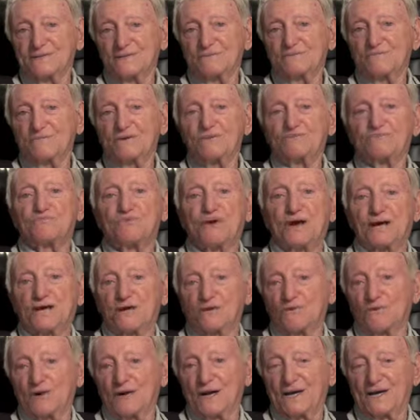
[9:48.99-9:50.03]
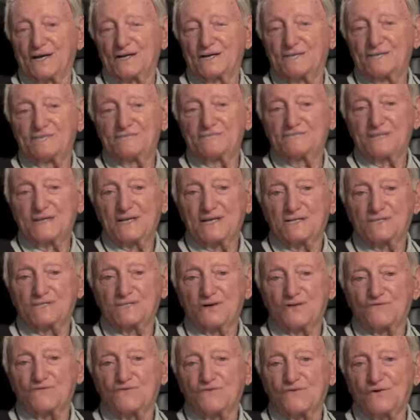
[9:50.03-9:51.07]
to break away, and
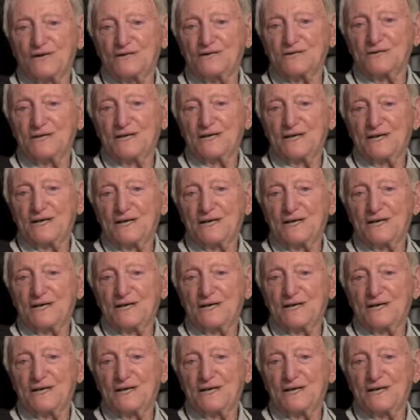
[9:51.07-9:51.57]
so forth.